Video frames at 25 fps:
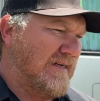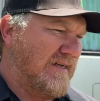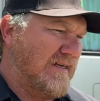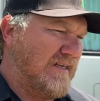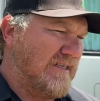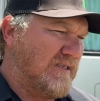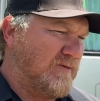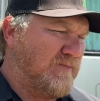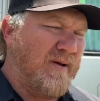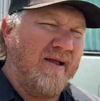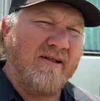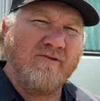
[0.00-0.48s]

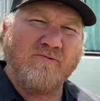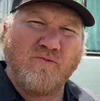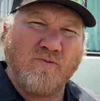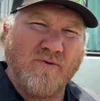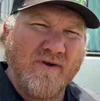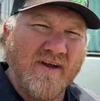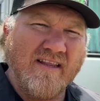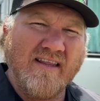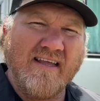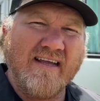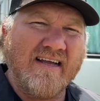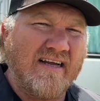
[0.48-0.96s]
It's been
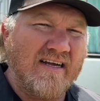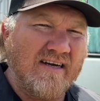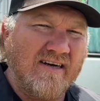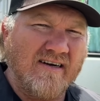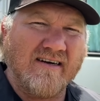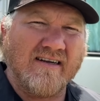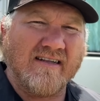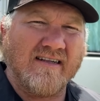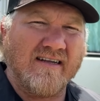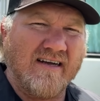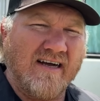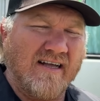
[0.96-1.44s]
really
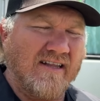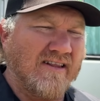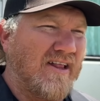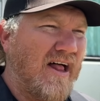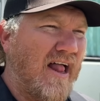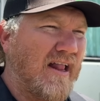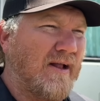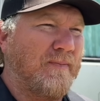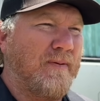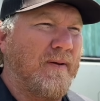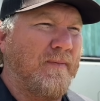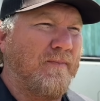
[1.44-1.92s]
good. A
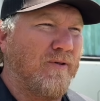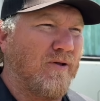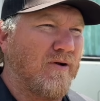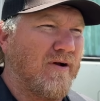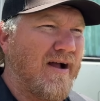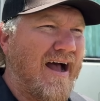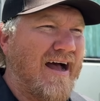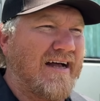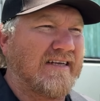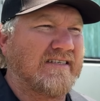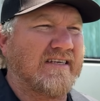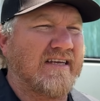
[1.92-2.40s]
lot of people are
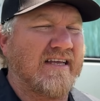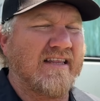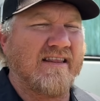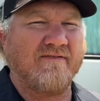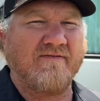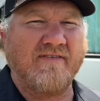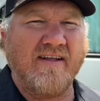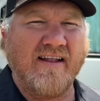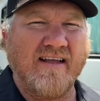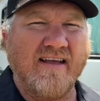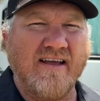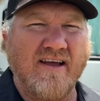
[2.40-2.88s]
asking in the
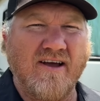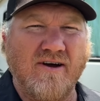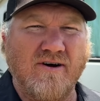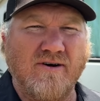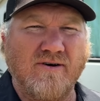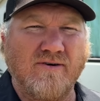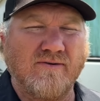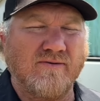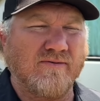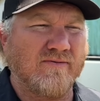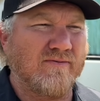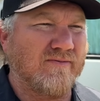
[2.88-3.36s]

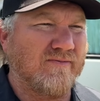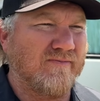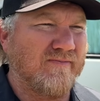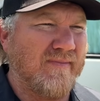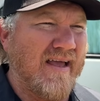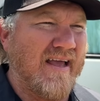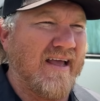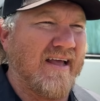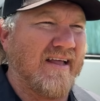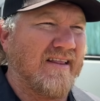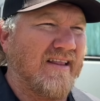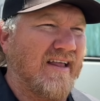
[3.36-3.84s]
video,
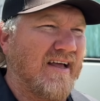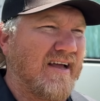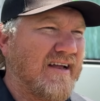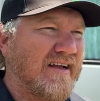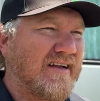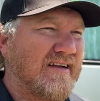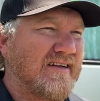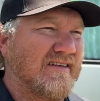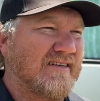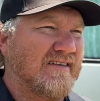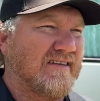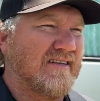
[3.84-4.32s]
man, like,
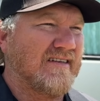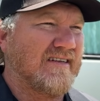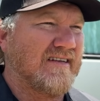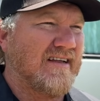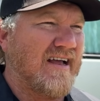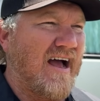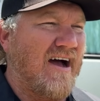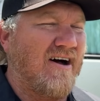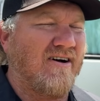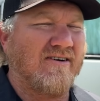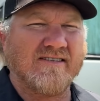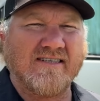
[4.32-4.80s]

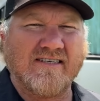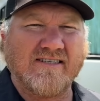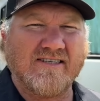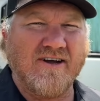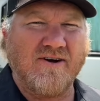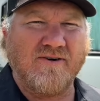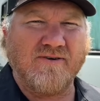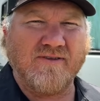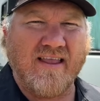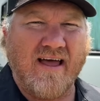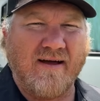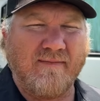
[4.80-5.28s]
how is it
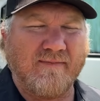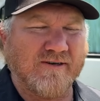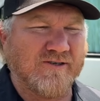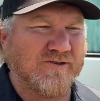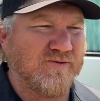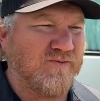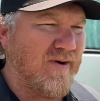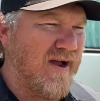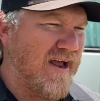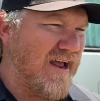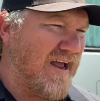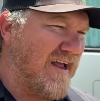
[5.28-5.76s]
towing that
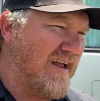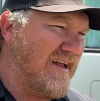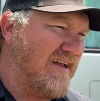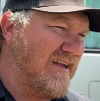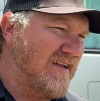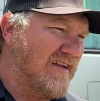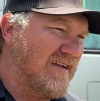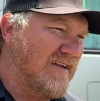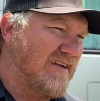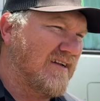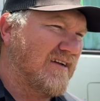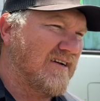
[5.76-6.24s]
much weight?
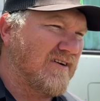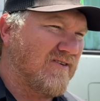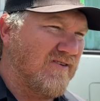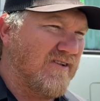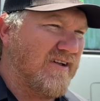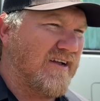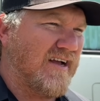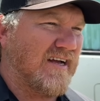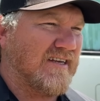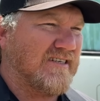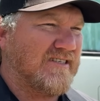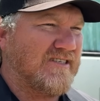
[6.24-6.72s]
What are
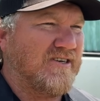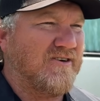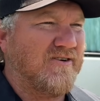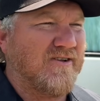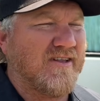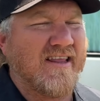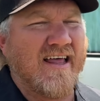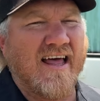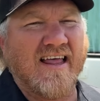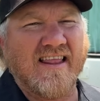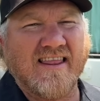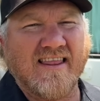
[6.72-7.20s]
you guys doing
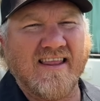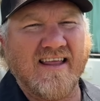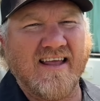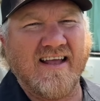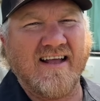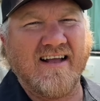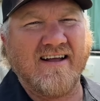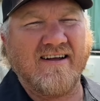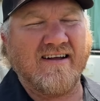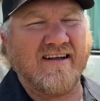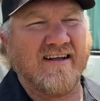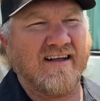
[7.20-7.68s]
to that
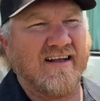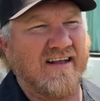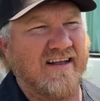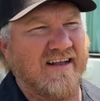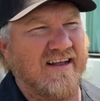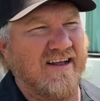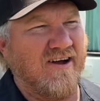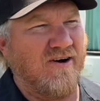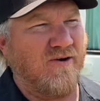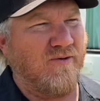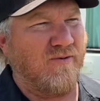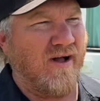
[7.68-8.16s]
thing? You
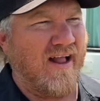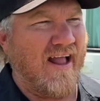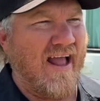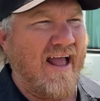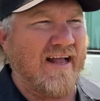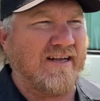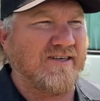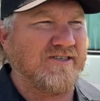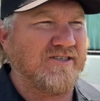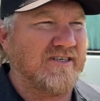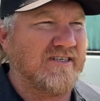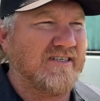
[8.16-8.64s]
know, what
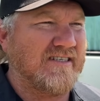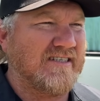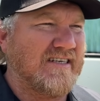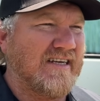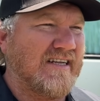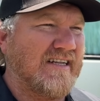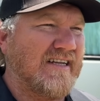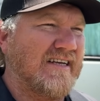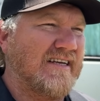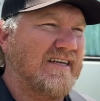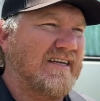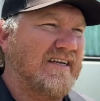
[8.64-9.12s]
engine's
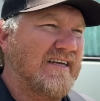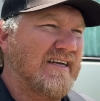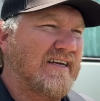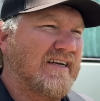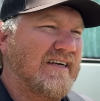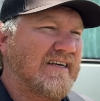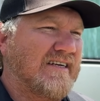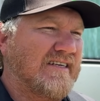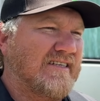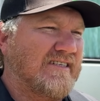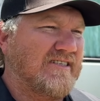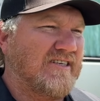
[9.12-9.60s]
in it?
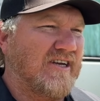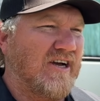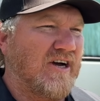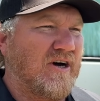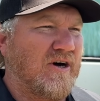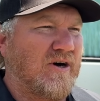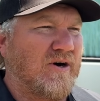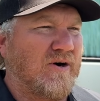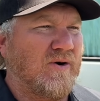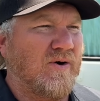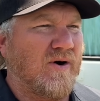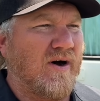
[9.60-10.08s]

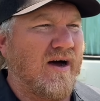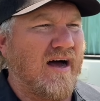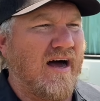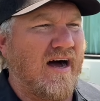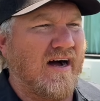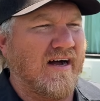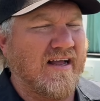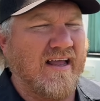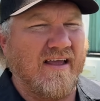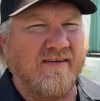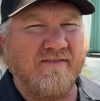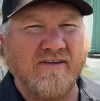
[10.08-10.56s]
So
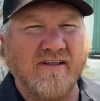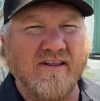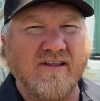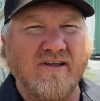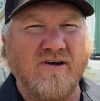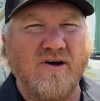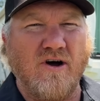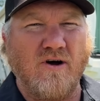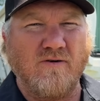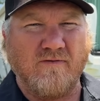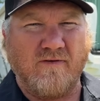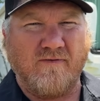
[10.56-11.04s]
I'll give you a
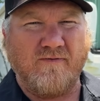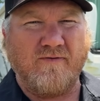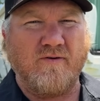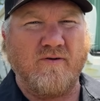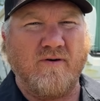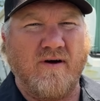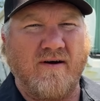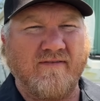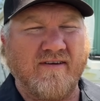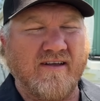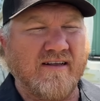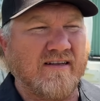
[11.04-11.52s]
little overview
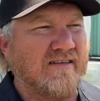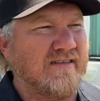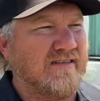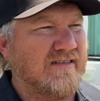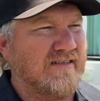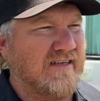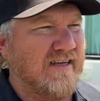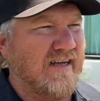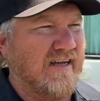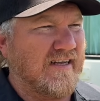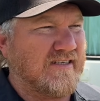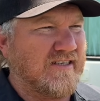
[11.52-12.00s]
of it.
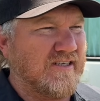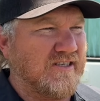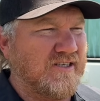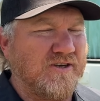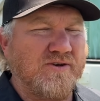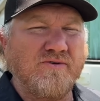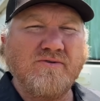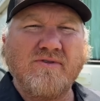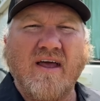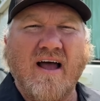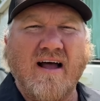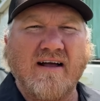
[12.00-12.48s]
It's a
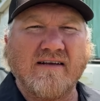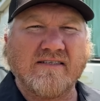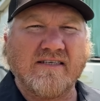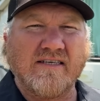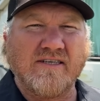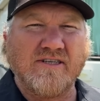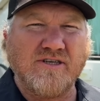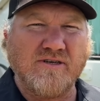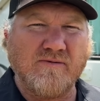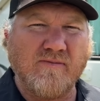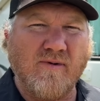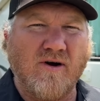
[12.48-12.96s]

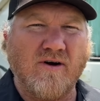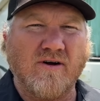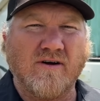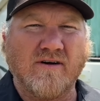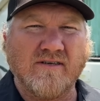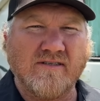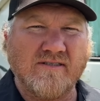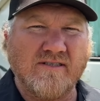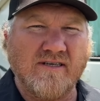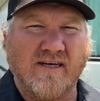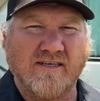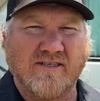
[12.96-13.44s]
2000 Newmar
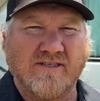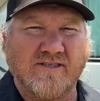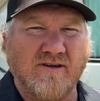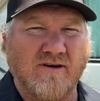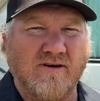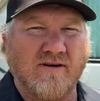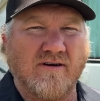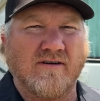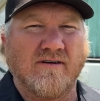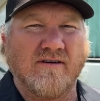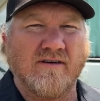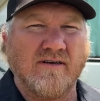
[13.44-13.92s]
Dutch
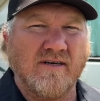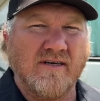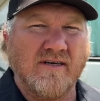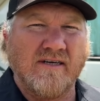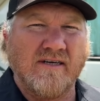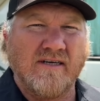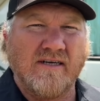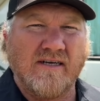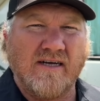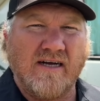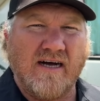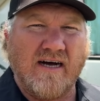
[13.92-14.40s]
Star.
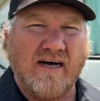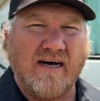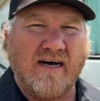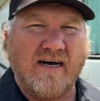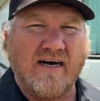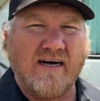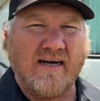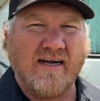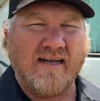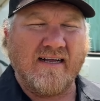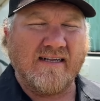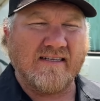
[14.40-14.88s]

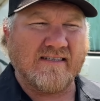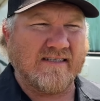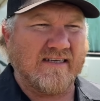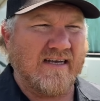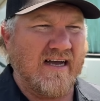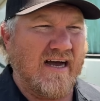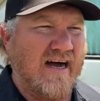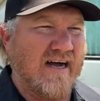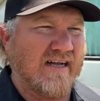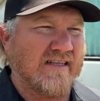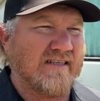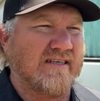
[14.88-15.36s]
It's
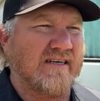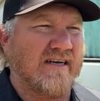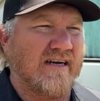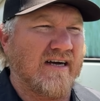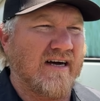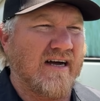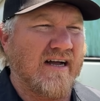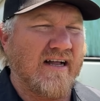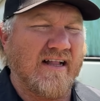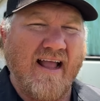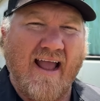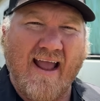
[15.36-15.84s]
got
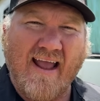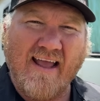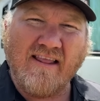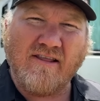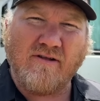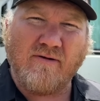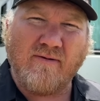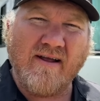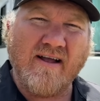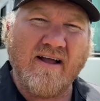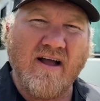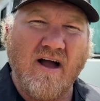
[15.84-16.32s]
an
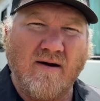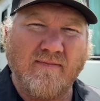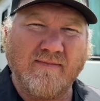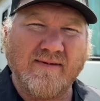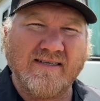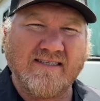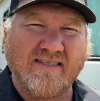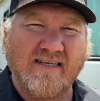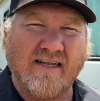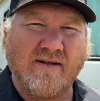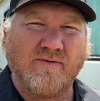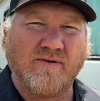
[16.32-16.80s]
8.3
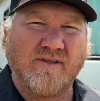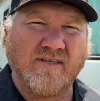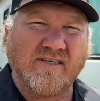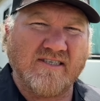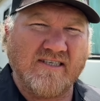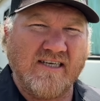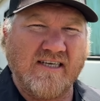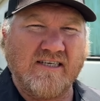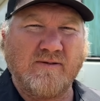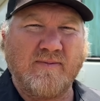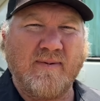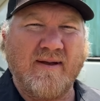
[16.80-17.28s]
Cummins in it with a
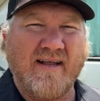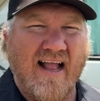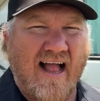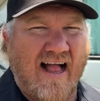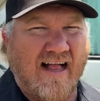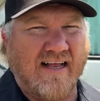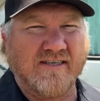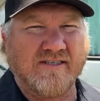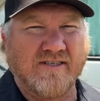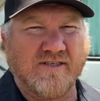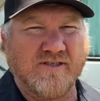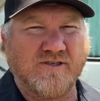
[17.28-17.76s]
6-speed
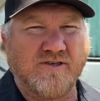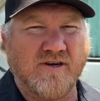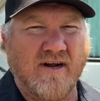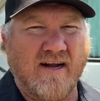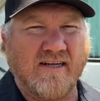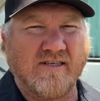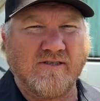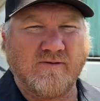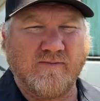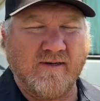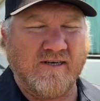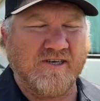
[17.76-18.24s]
Allison
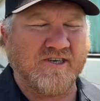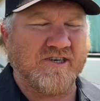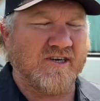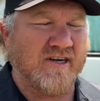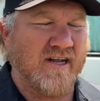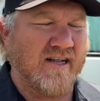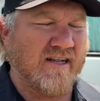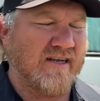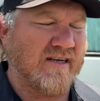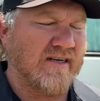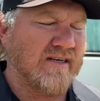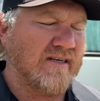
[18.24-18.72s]
transmission
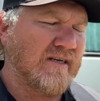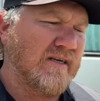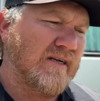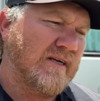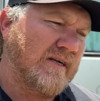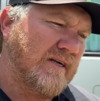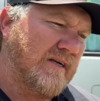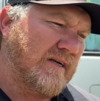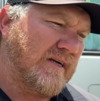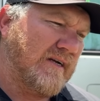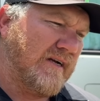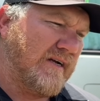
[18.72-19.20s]
in it.
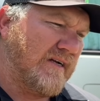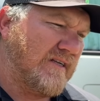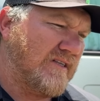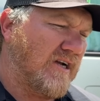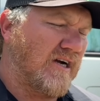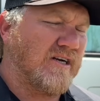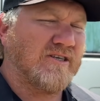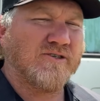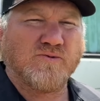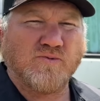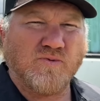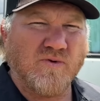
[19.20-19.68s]

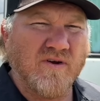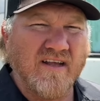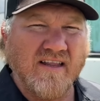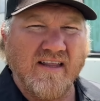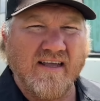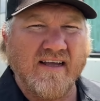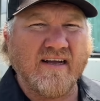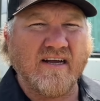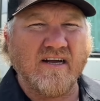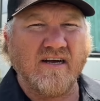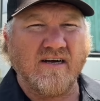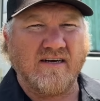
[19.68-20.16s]
Does
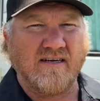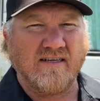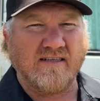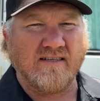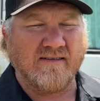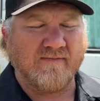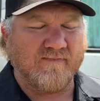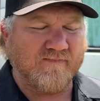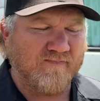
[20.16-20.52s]
really good.